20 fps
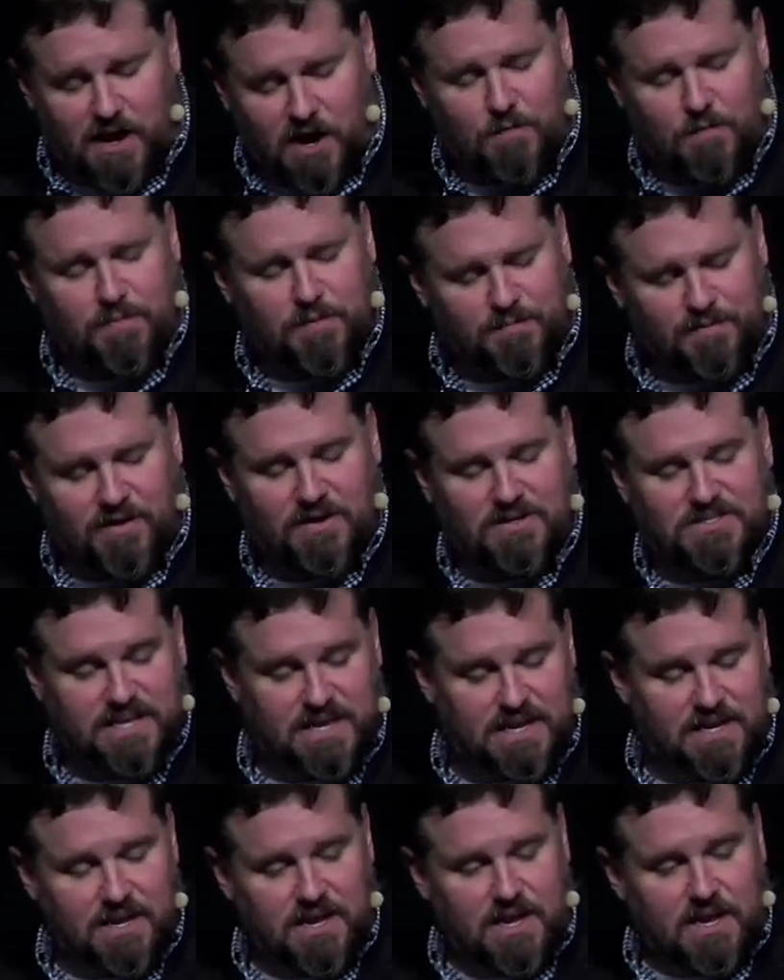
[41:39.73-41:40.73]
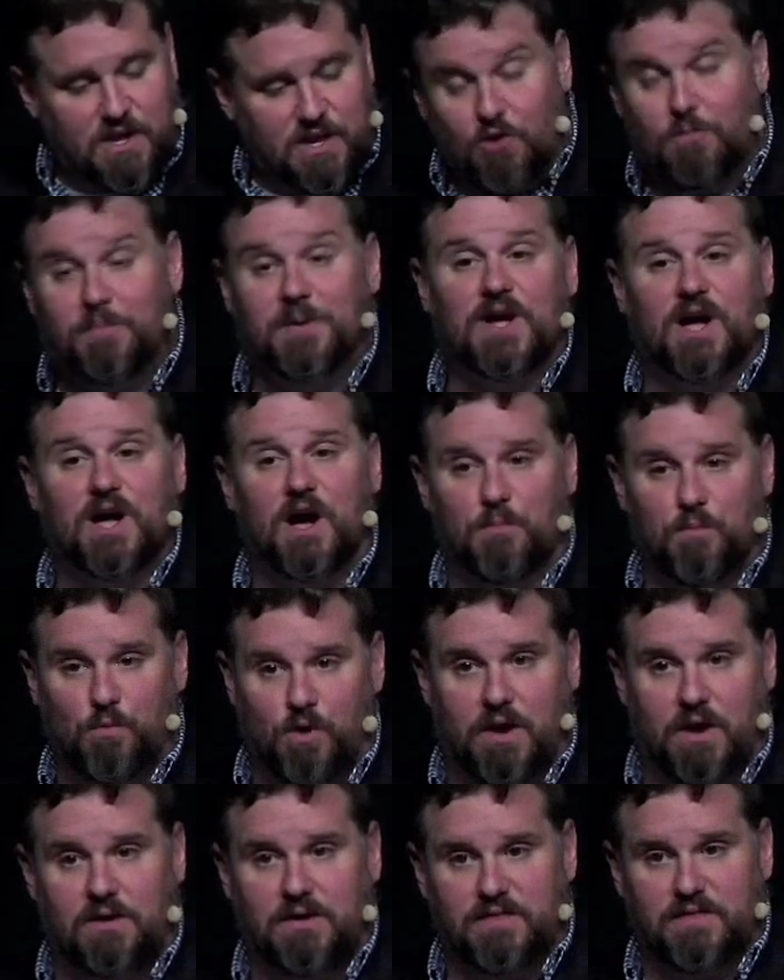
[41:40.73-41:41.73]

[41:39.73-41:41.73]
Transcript: hope and prayer is that you'll become one,